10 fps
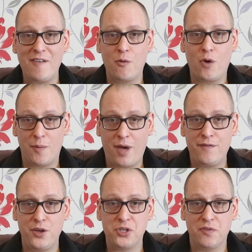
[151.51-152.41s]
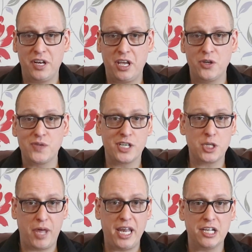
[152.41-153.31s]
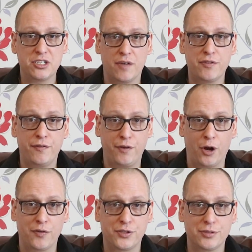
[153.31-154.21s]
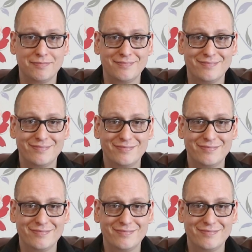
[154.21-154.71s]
wait for one of my future videos of explaining stuff to flurfs.